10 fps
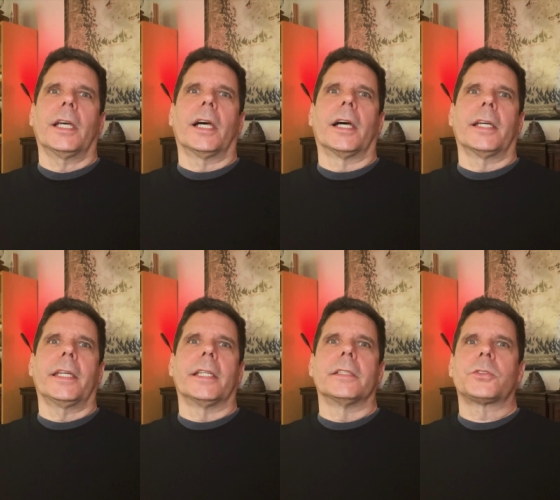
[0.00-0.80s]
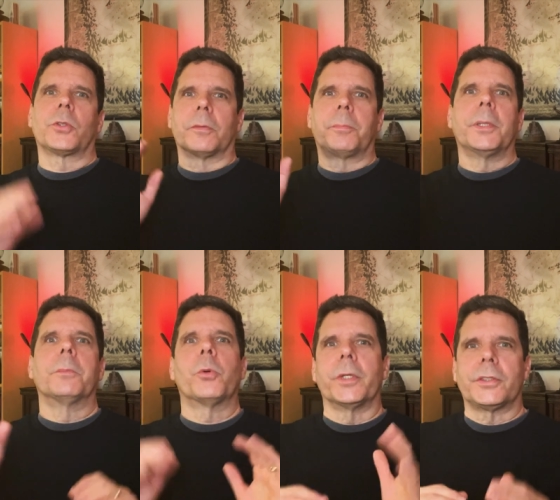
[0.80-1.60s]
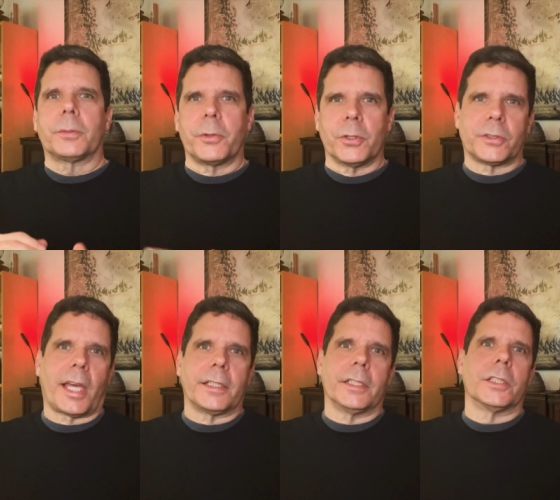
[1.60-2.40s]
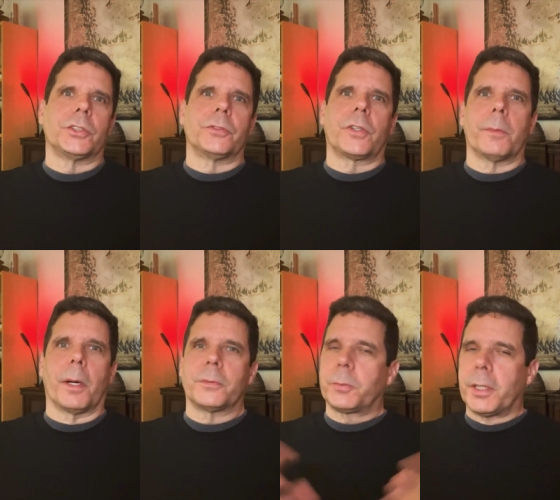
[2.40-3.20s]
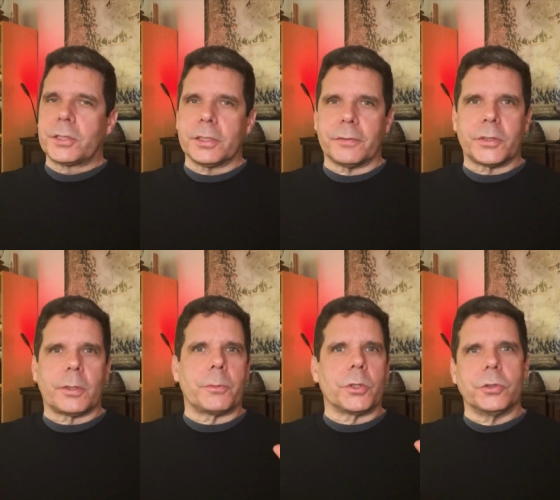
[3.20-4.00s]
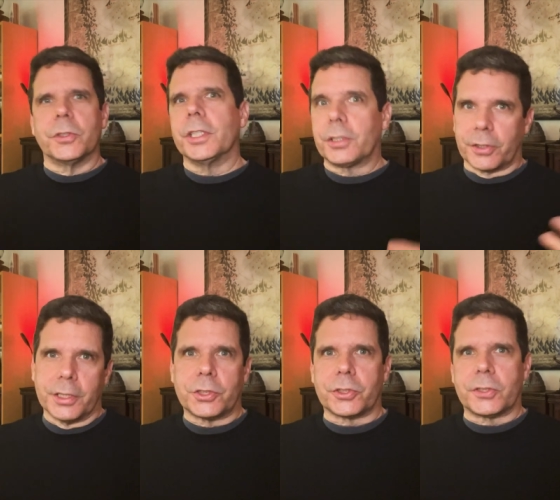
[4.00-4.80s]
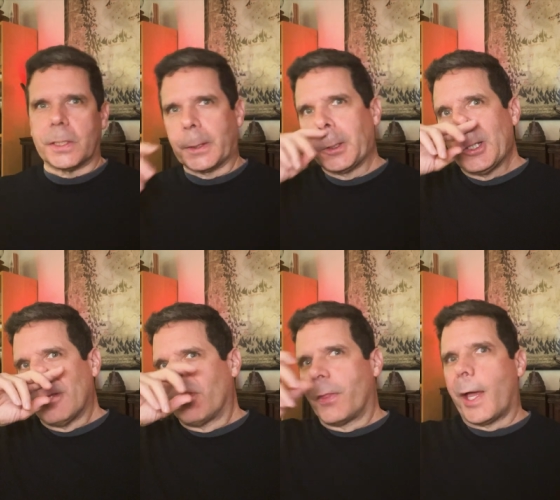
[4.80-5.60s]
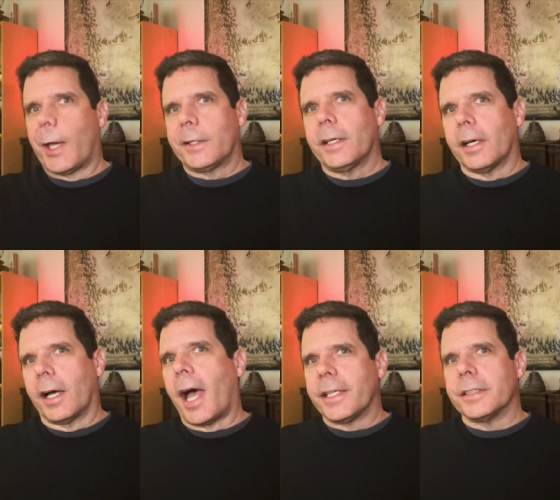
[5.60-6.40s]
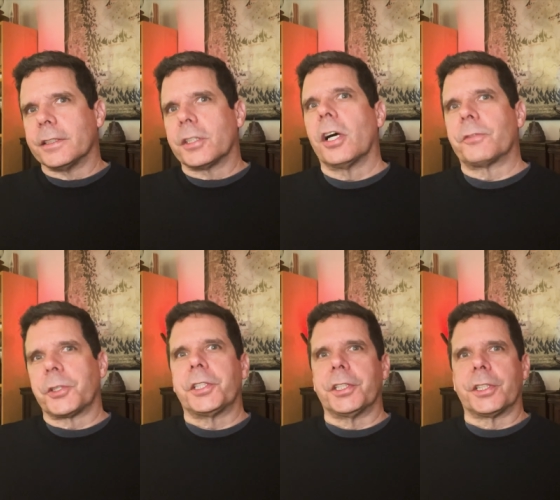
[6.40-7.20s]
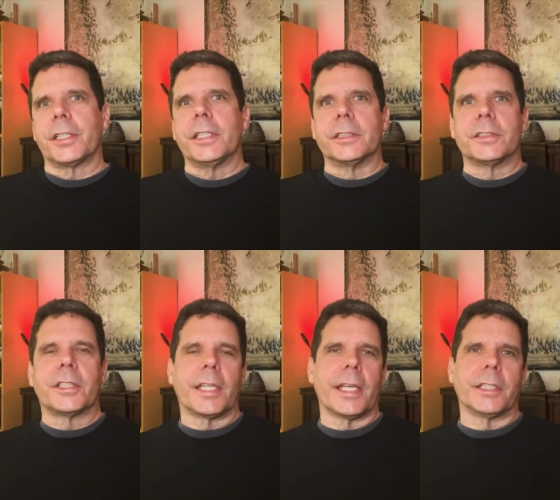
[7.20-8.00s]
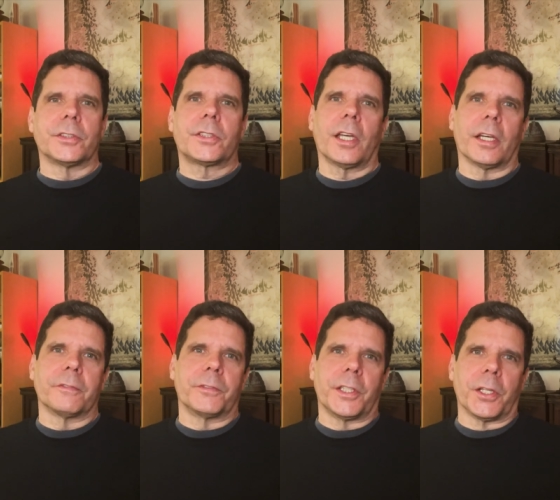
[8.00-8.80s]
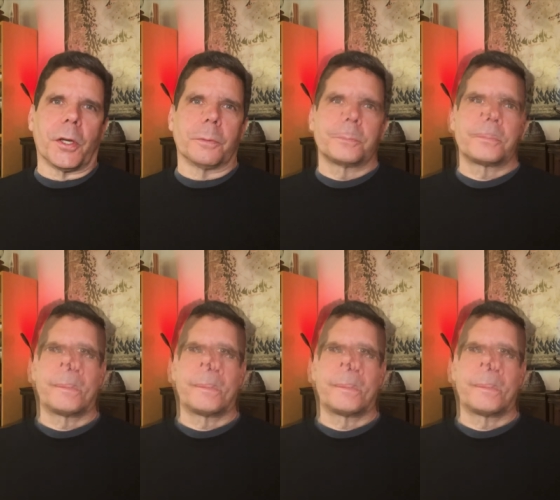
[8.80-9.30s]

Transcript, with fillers: uh, and sort of pinpoint some of those ideas you've come up, especially if it's something unique or interesting that uh, I didn't cover here in today's video.